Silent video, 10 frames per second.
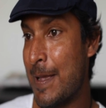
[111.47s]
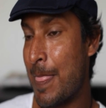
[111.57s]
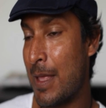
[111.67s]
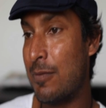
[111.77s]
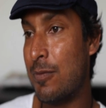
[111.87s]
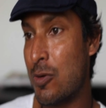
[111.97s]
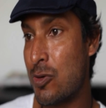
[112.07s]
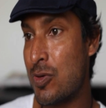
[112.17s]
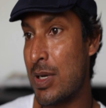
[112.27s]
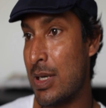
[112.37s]

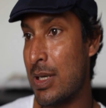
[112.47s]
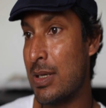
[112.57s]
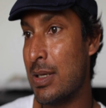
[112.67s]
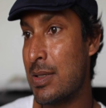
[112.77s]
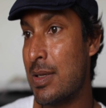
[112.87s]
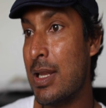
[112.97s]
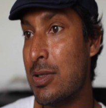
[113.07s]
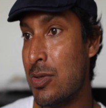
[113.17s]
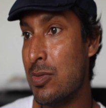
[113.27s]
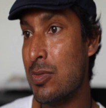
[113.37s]
unfortunately has led
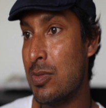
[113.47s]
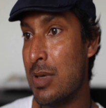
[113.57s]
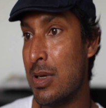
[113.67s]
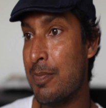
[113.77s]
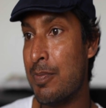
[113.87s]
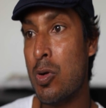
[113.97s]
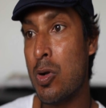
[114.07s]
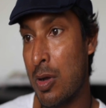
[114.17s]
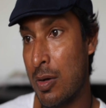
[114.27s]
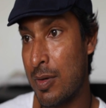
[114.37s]
to more
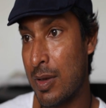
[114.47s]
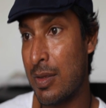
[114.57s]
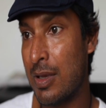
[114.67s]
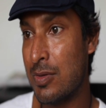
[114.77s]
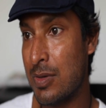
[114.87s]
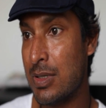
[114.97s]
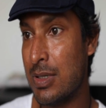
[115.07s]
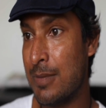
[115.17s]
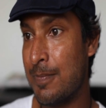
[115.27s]
conflict than unity.